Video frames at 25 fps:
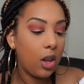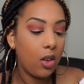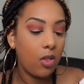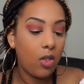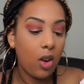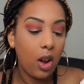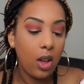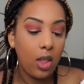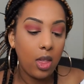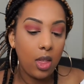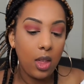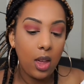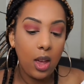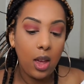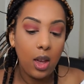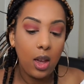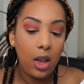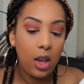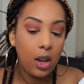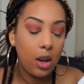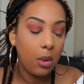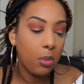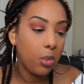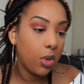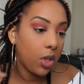right there,
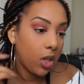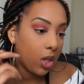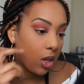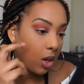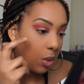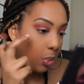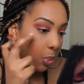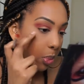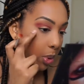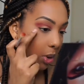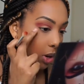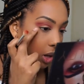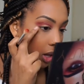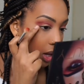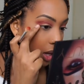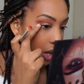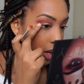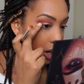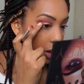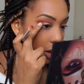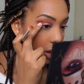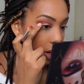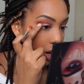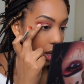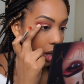and I'm just gonna put it
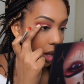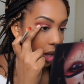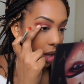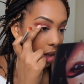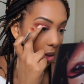in